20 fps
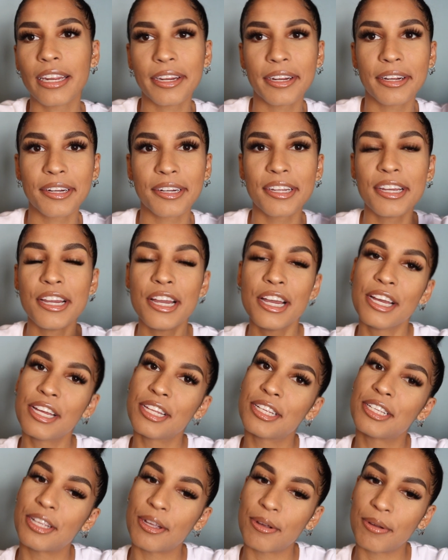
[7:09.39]
ear
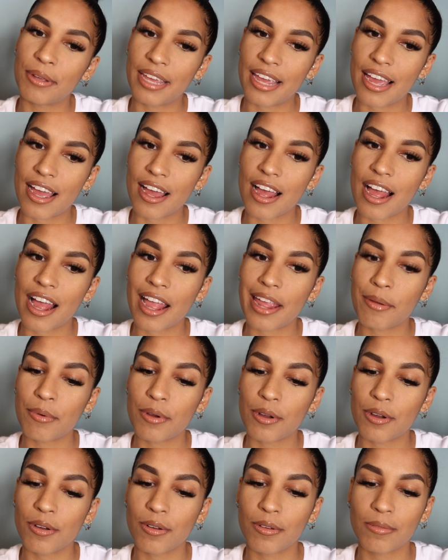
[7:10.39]
so yeah I
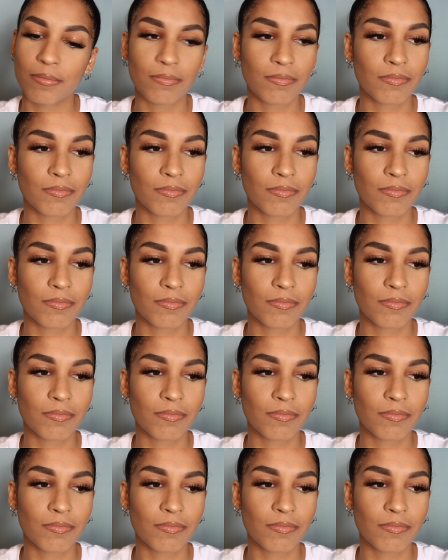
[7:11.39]
will